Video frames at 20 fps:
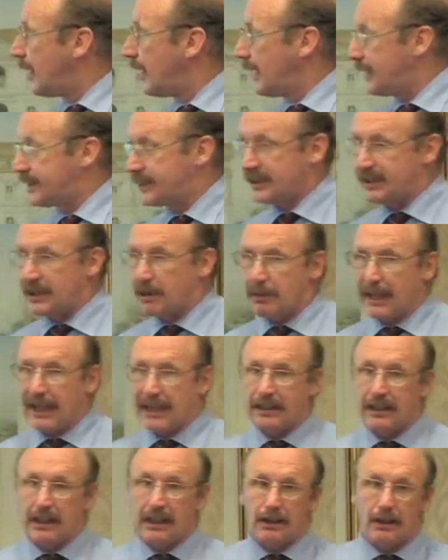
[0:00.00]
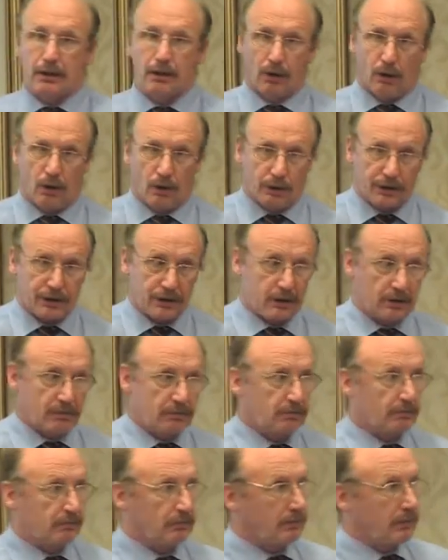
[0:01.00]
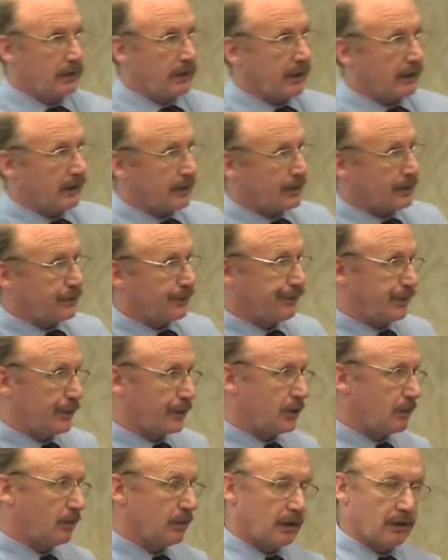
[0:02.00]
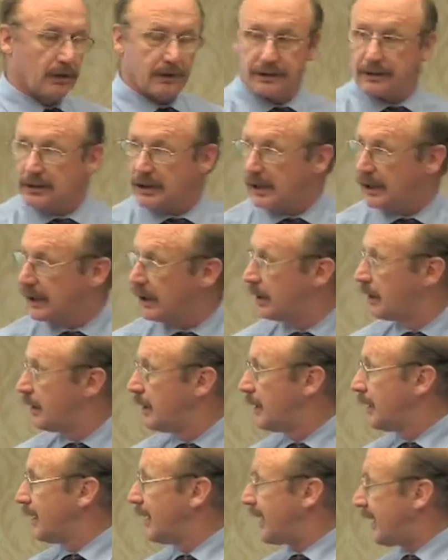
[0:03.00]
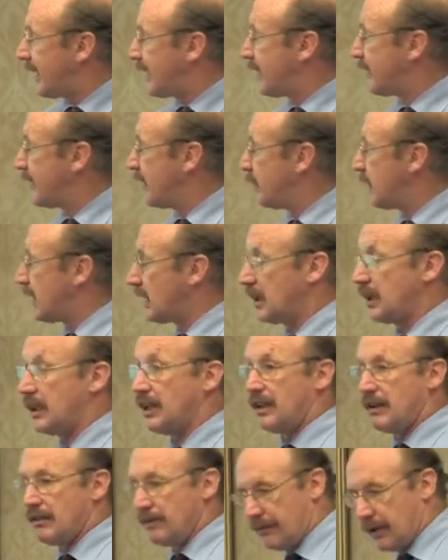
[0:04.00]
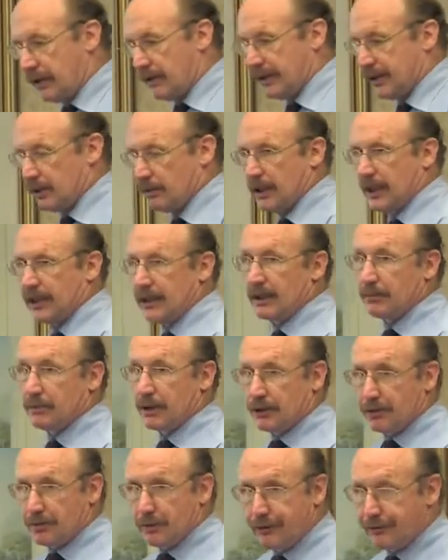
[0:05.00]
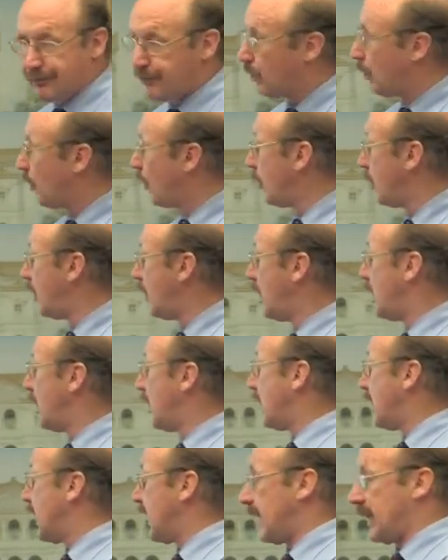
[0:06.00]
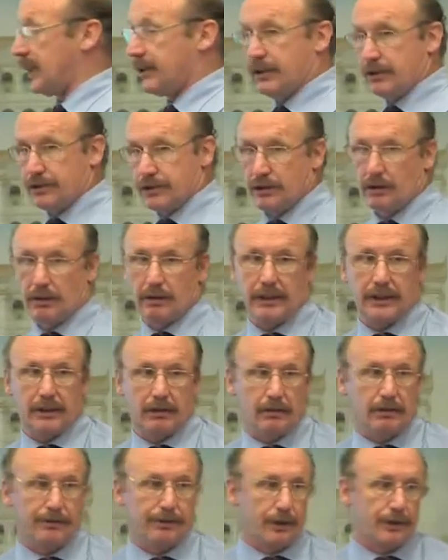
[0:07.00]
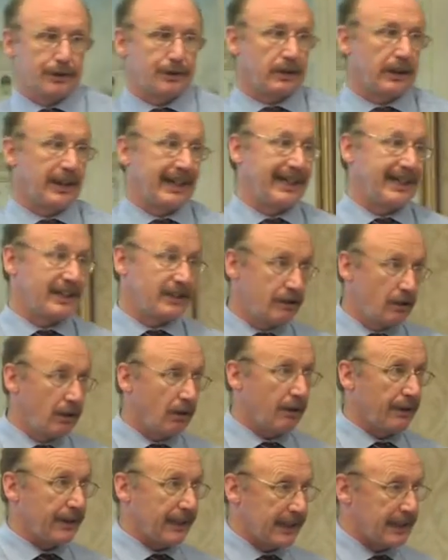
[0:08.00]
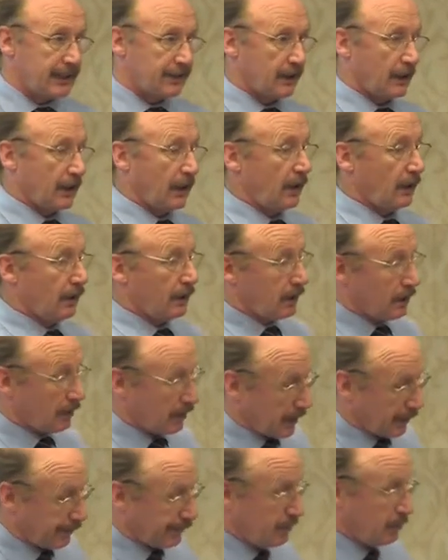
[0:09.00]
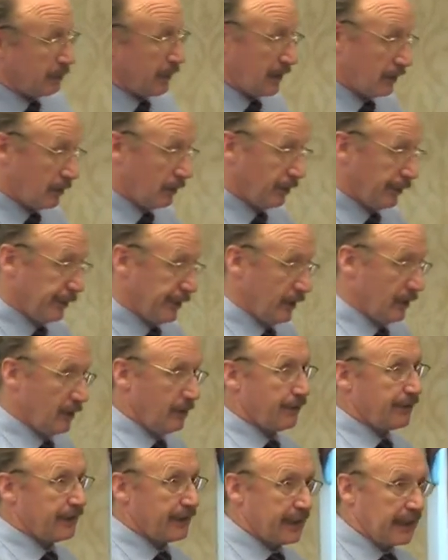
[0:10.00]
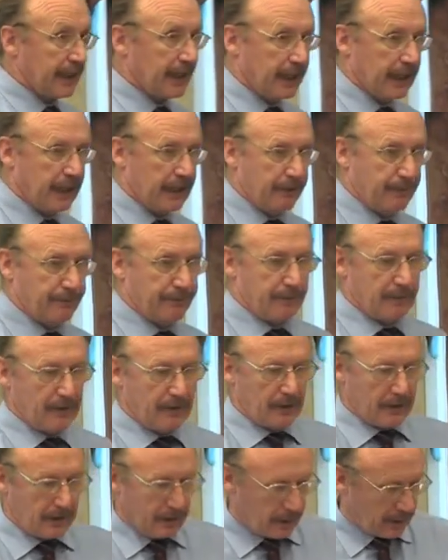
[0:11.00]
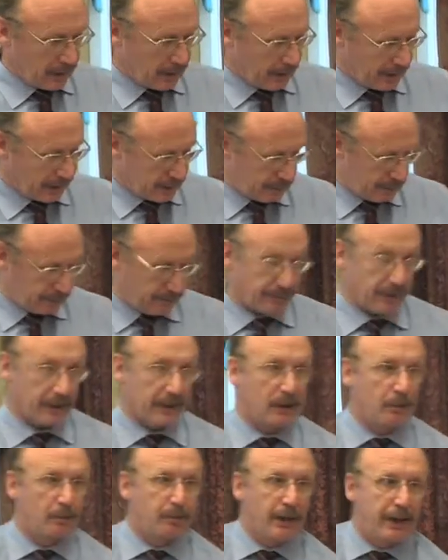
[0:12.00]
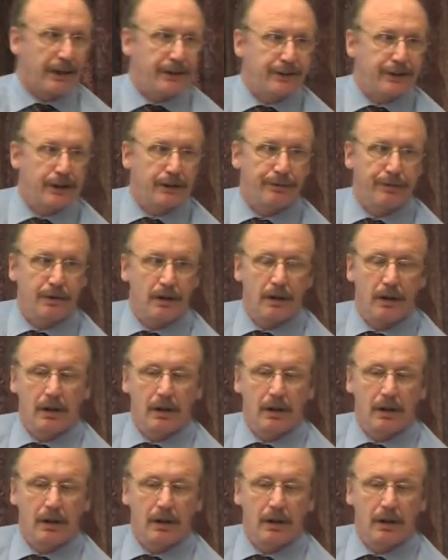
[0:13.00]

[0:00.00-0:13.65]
It's a demanding course, right? That's the first thing we've got to say. Academically, very demanding, both before and during university. It is not easy. You have to be good to get in. It's very competitive,